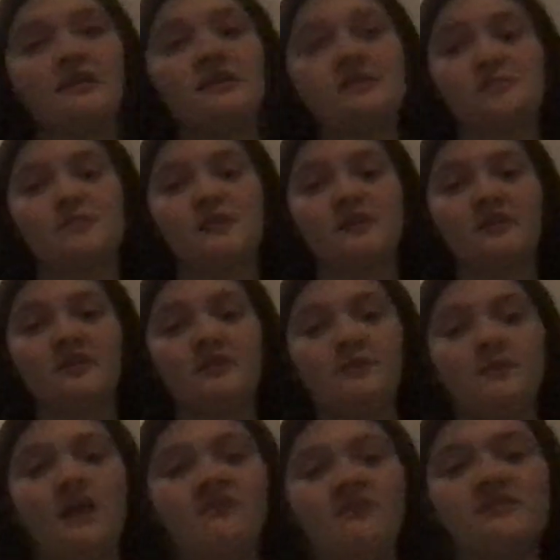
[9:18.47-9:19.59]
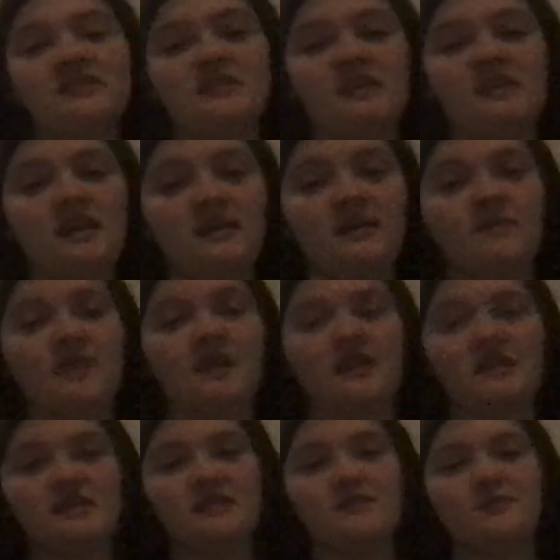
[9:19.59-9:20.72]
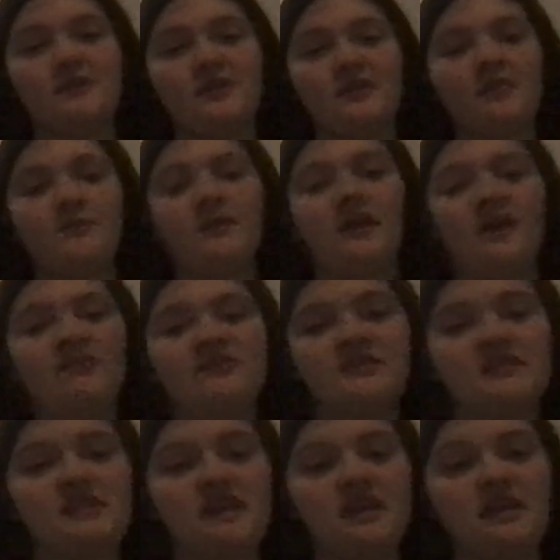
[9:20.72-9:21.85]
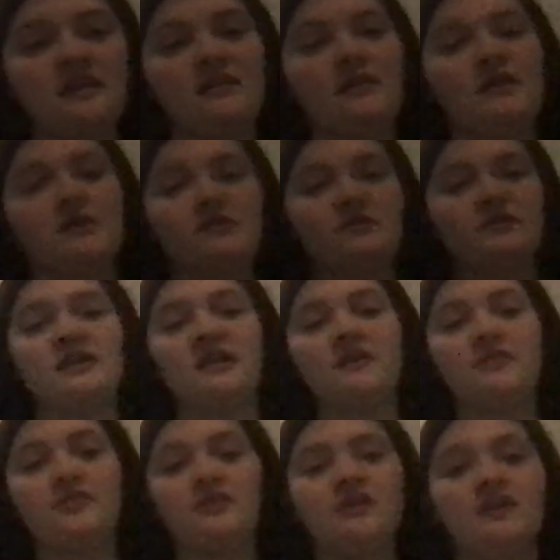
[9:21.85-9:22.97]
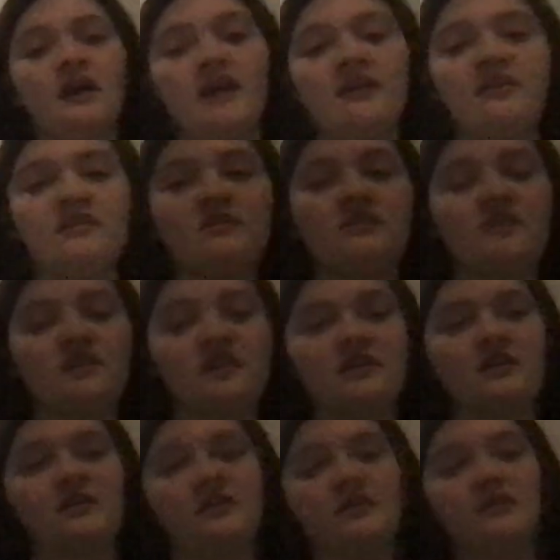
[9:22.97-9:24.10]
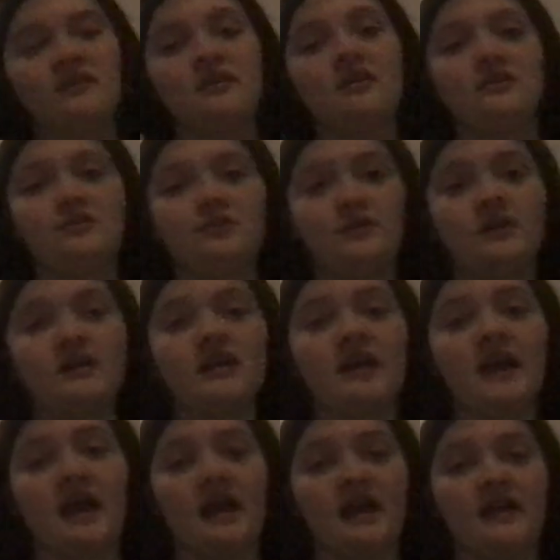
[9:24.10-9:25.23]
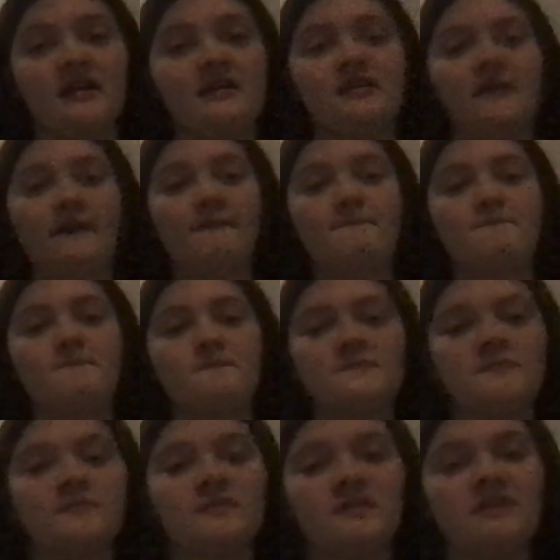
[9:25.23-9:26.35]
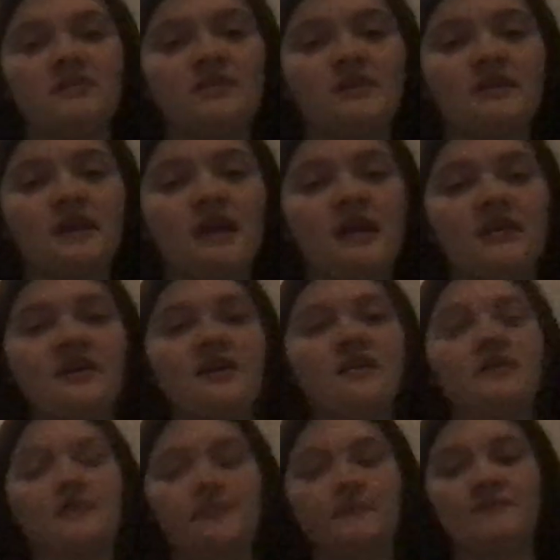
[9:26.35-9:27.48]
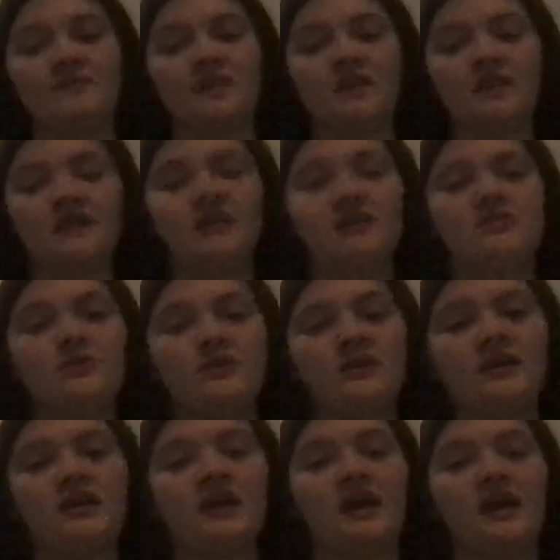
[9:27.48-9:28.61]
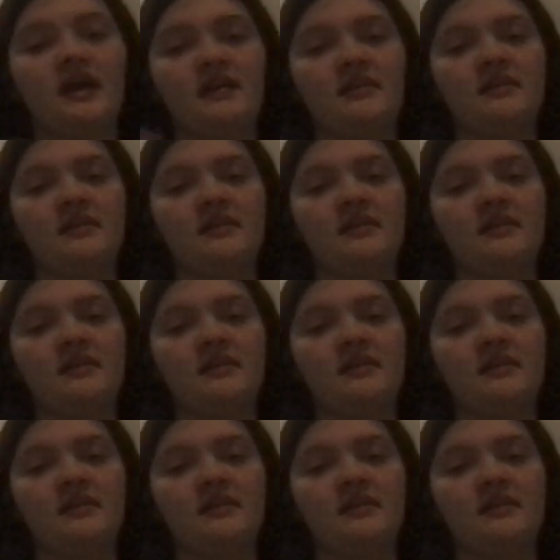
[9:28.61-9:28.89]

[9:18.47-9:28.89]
Spirit of prophecy, the spirit of prophecy. He did for another, do it again. For another, do it again.